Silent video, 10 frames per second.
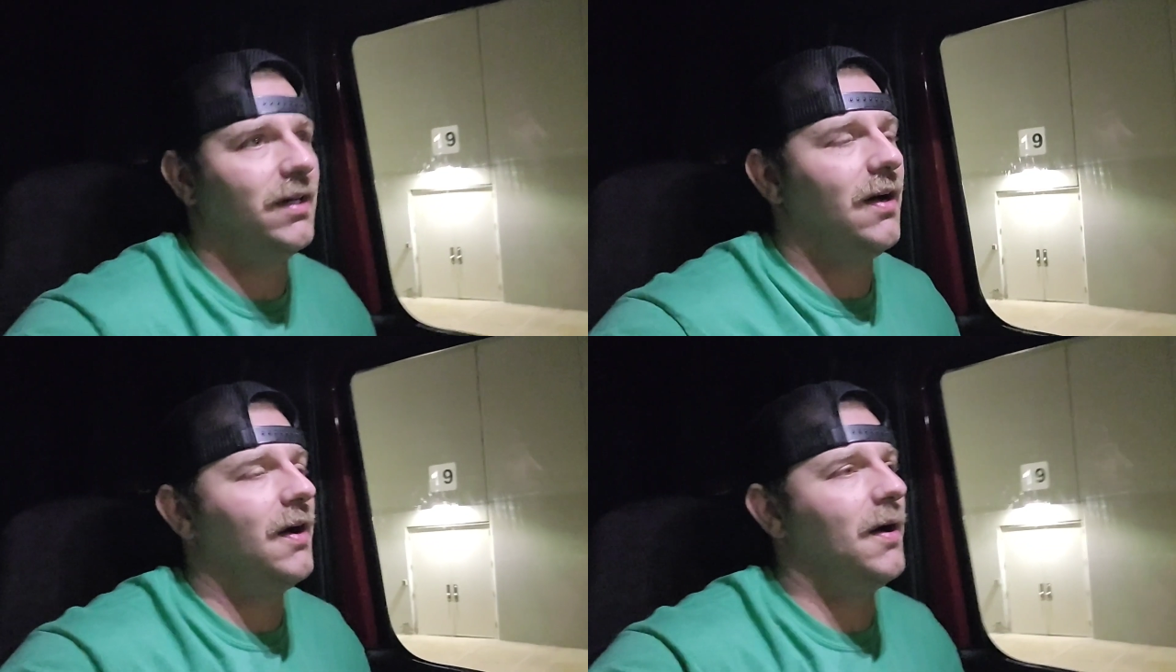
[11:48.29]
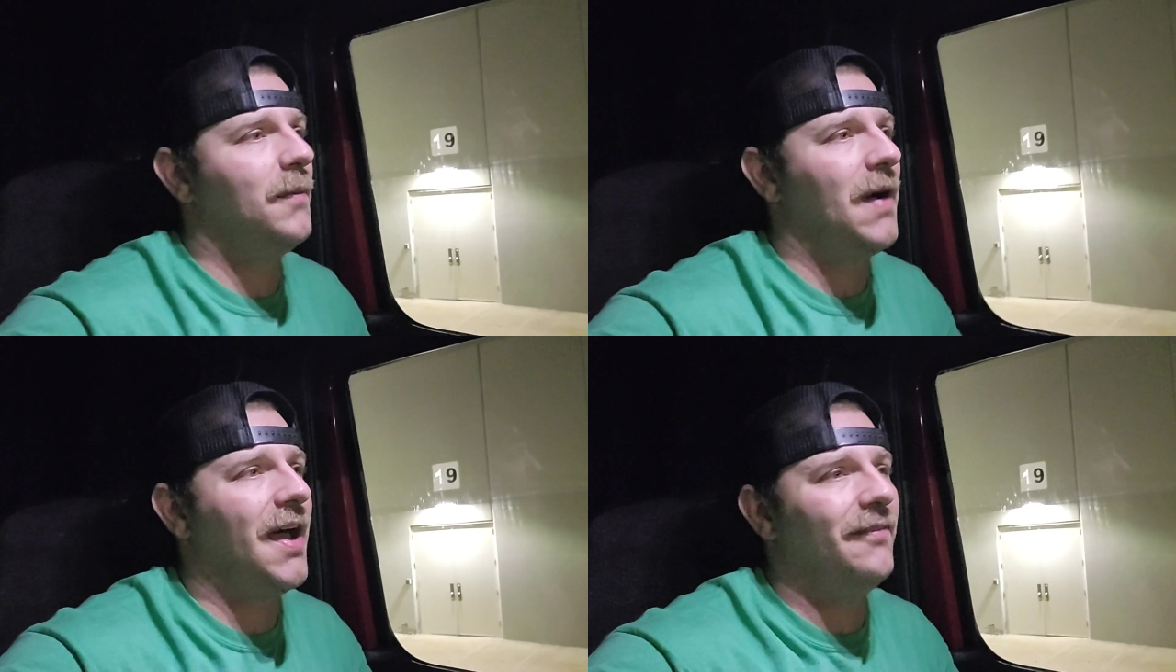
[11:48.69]

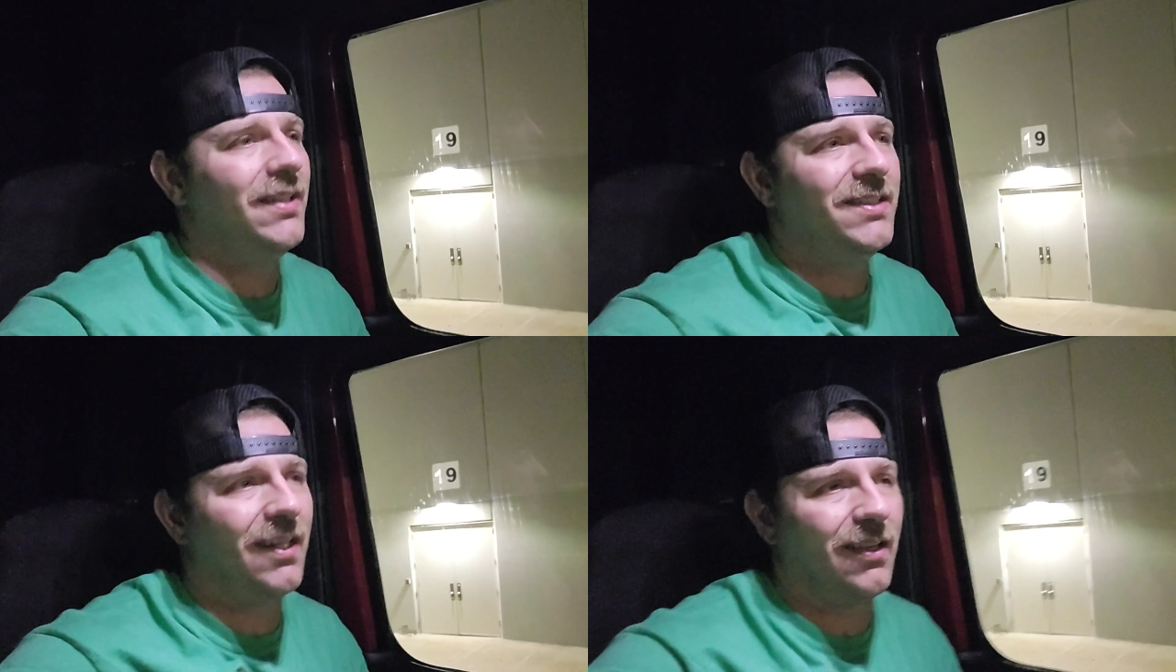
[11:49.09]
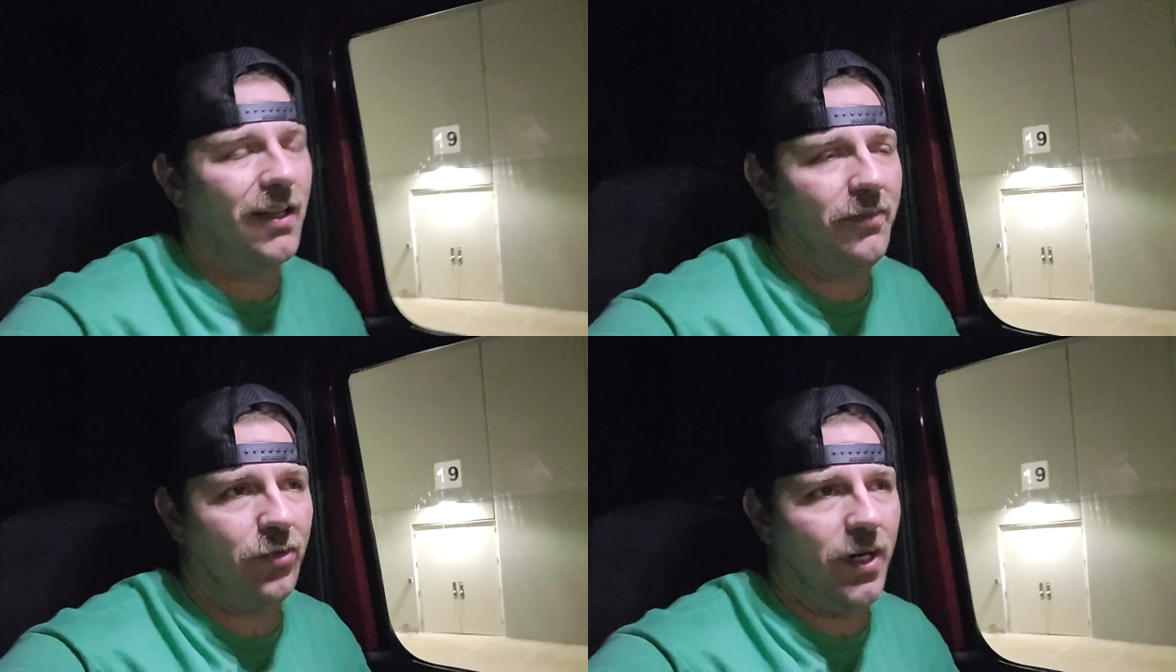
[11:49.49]
Um, I have a
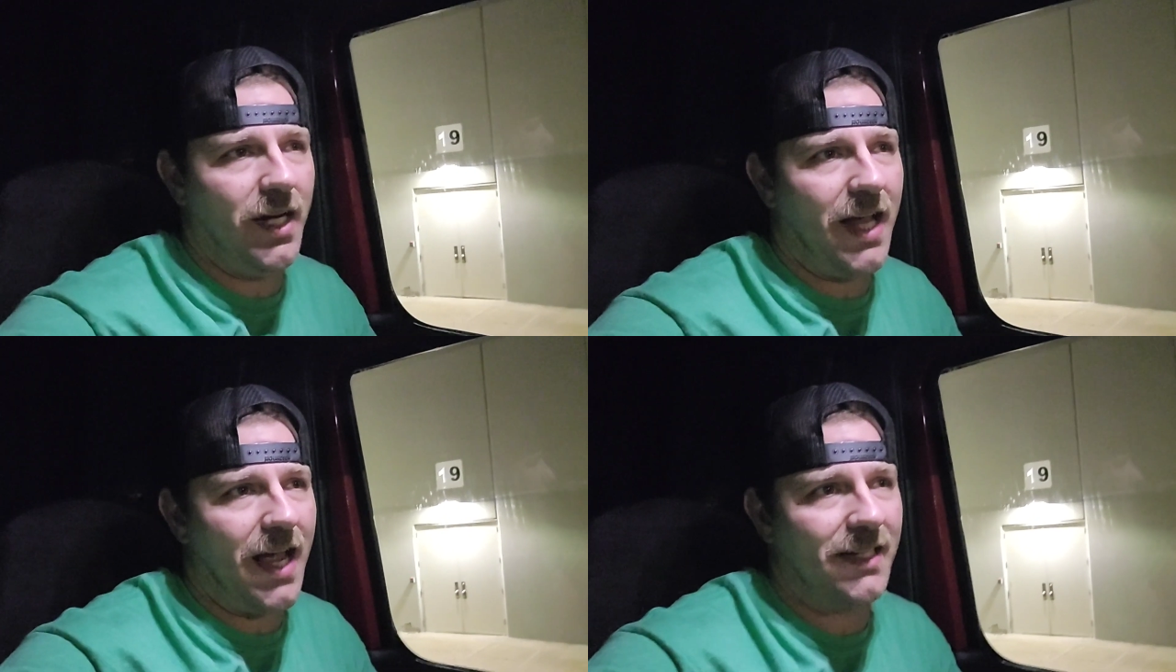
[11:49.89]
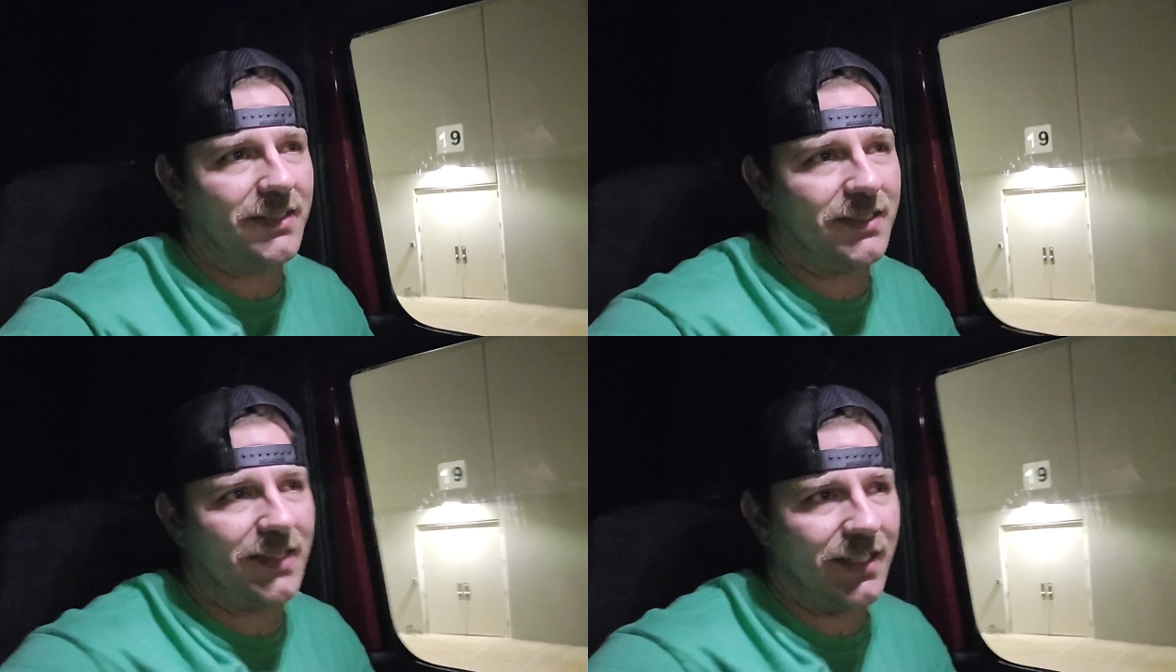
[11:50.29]
delivery at
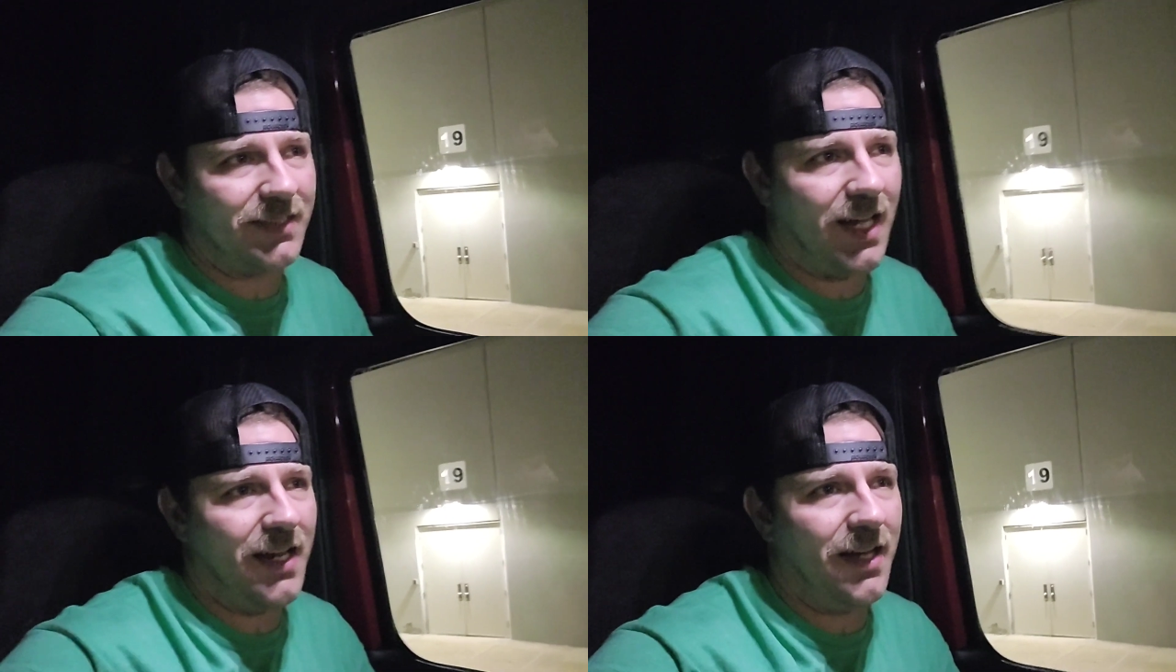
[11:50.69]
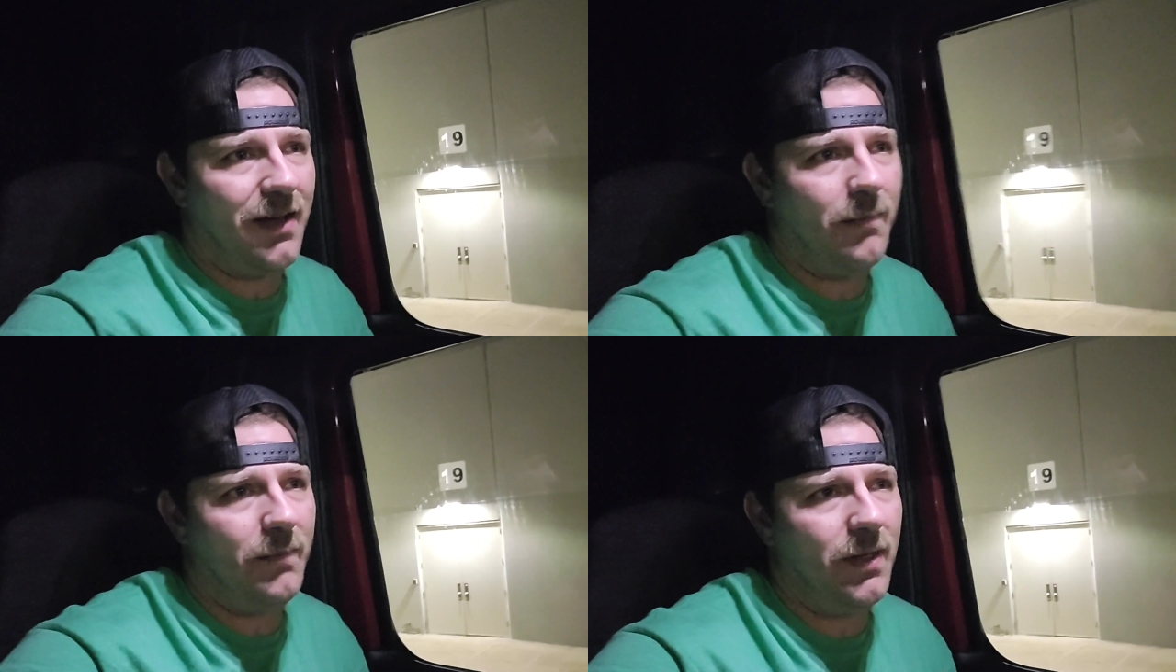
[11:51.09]
6
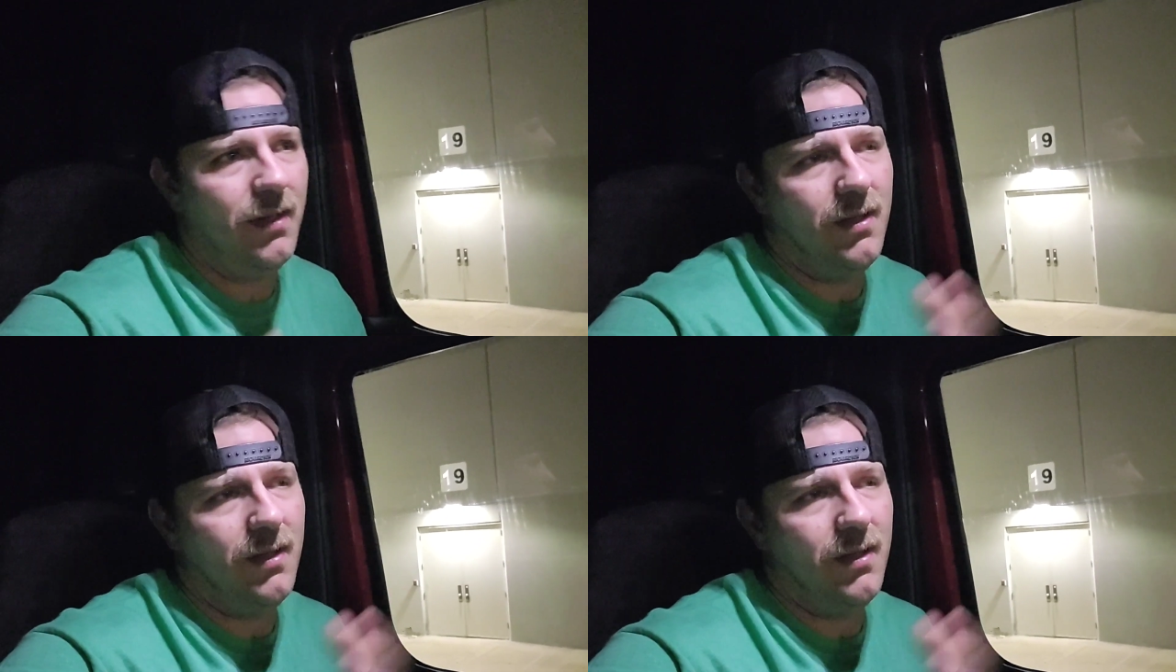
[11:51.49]
a.m.